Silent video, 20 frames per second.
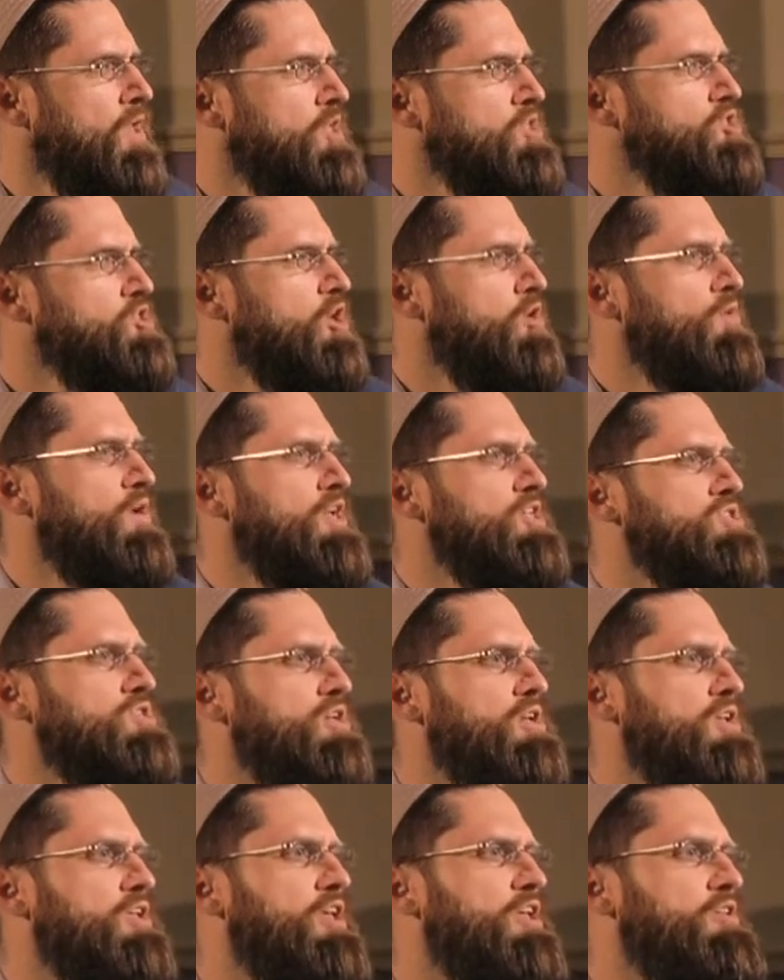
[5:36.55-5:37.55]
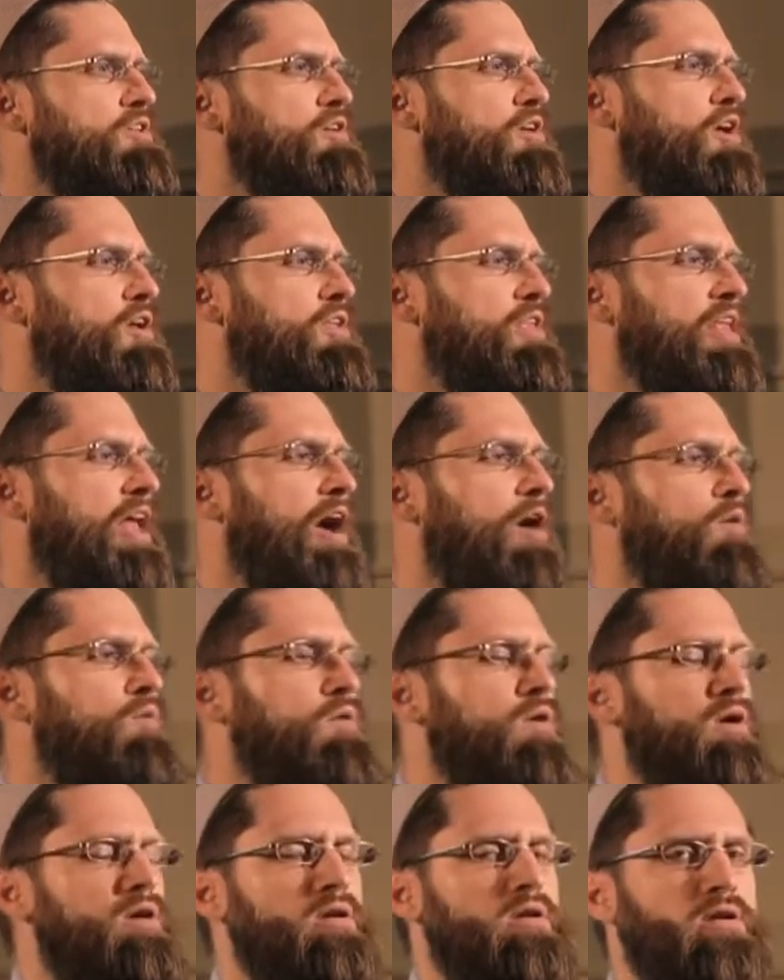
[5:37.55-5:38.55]
So it's
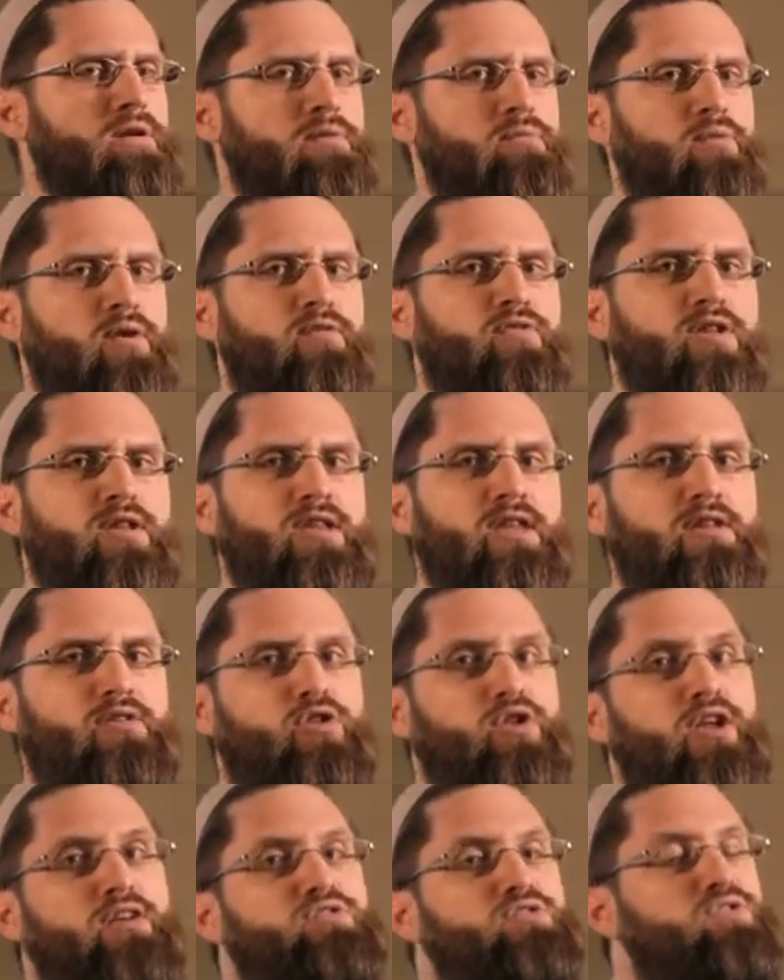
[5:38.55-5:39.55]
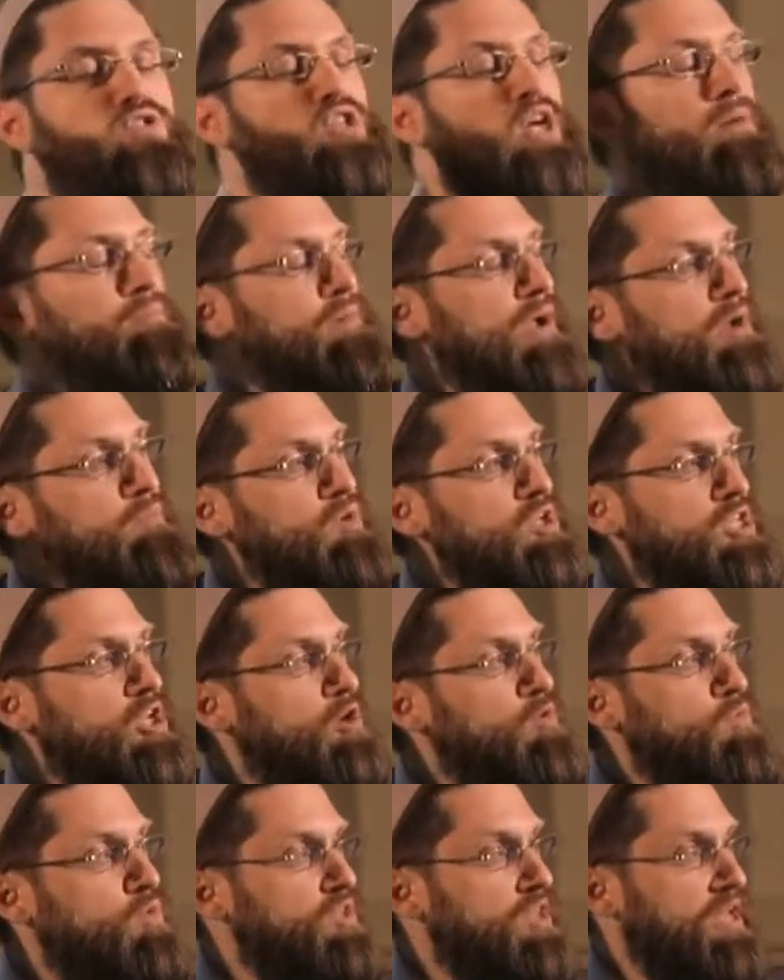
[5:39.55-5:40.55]
now with this Nisf of Sha'ban, we
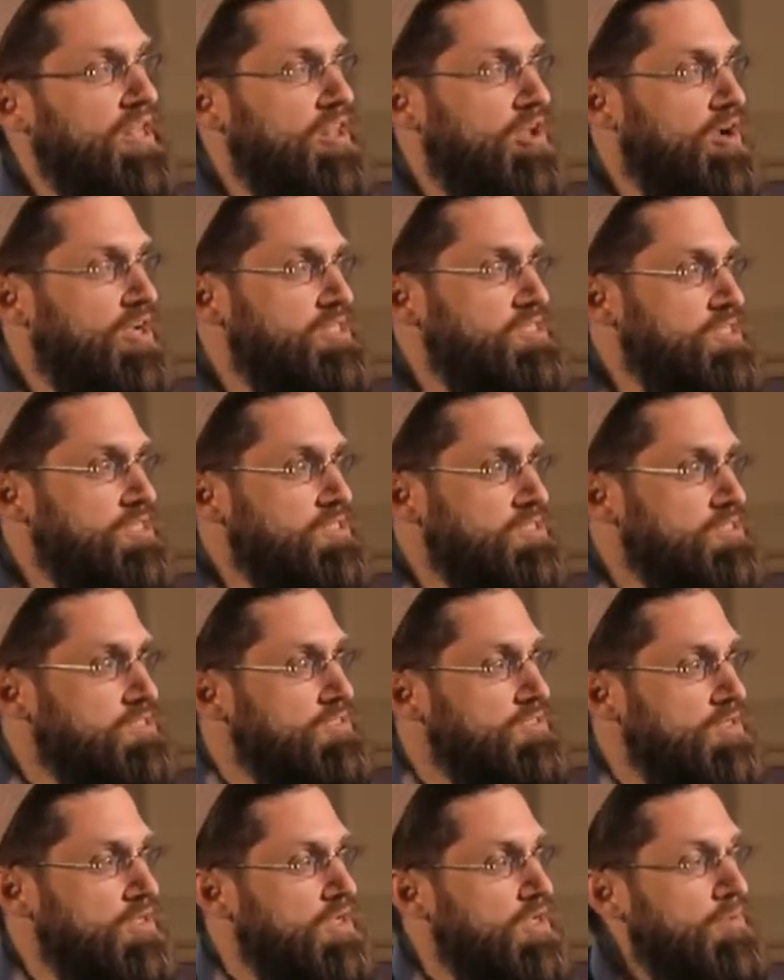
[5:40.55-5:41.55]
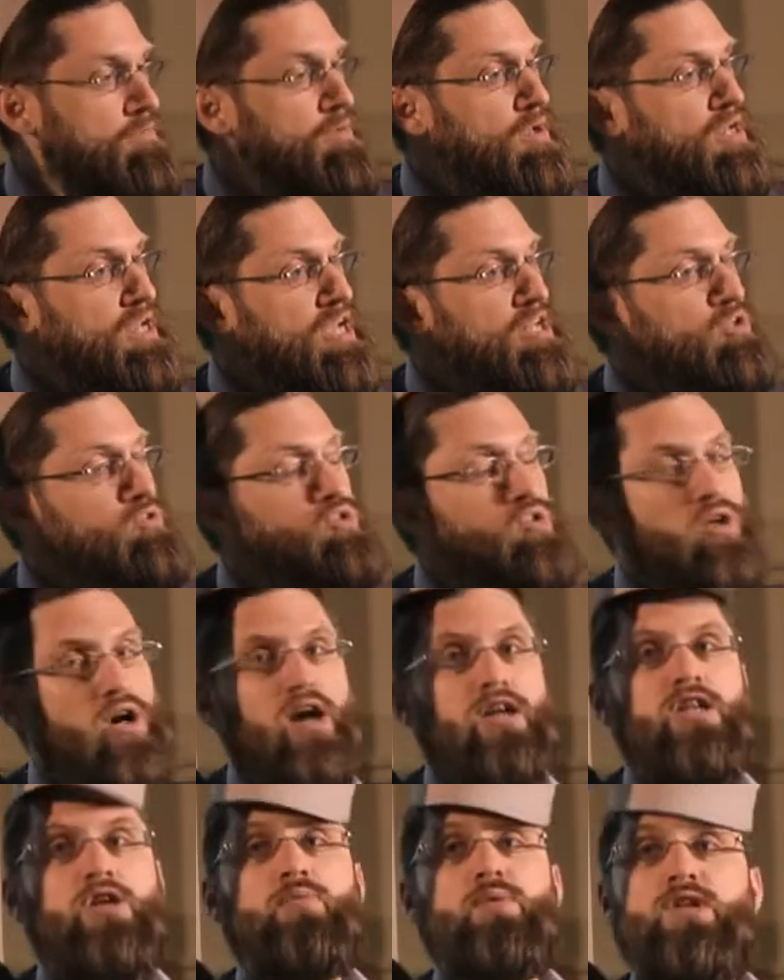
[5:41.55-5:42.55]
know what that night is, but Laylatul
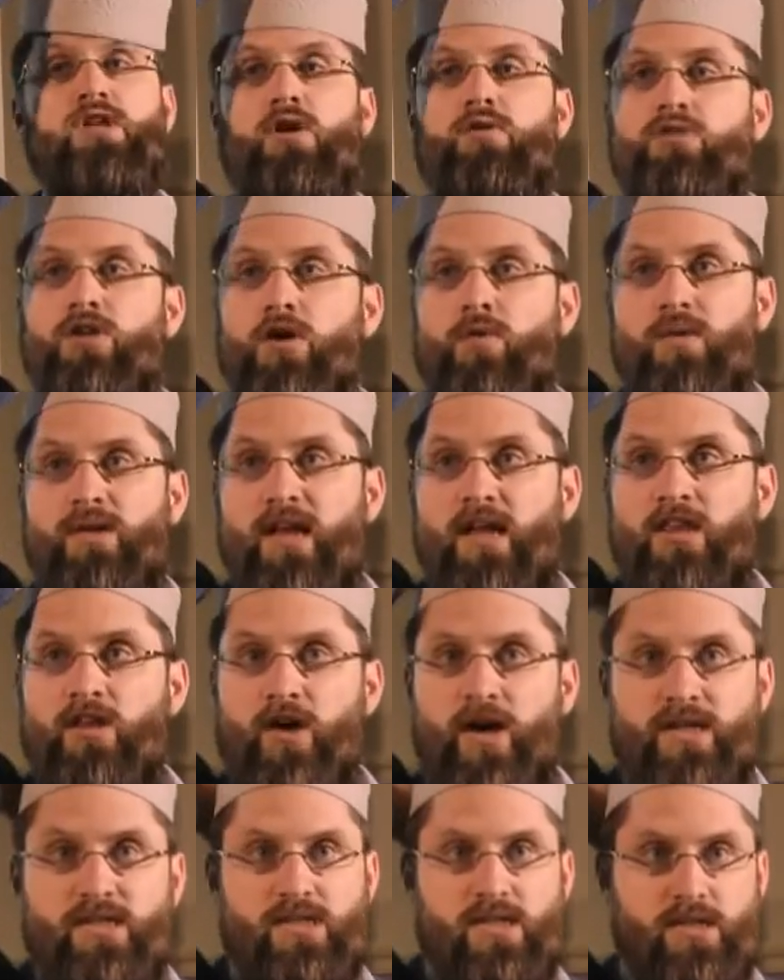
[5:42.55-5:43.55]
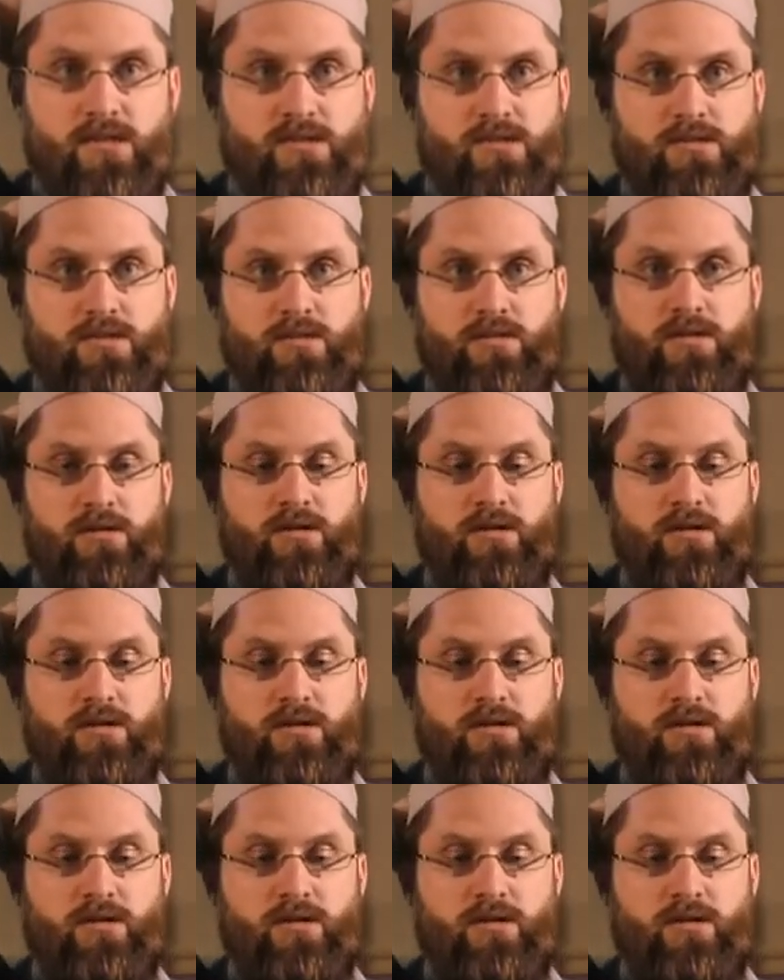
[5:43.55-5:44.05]
Qadr, we don't know when that night is.